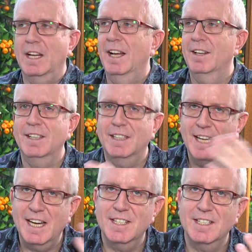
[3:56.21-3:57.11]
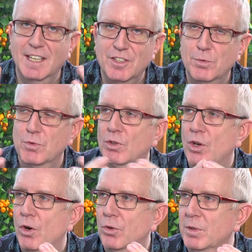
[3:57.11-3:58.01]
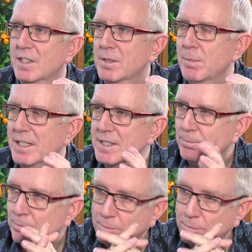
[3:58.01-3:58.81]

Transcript: And in the 80s then she was recording with the Smiths.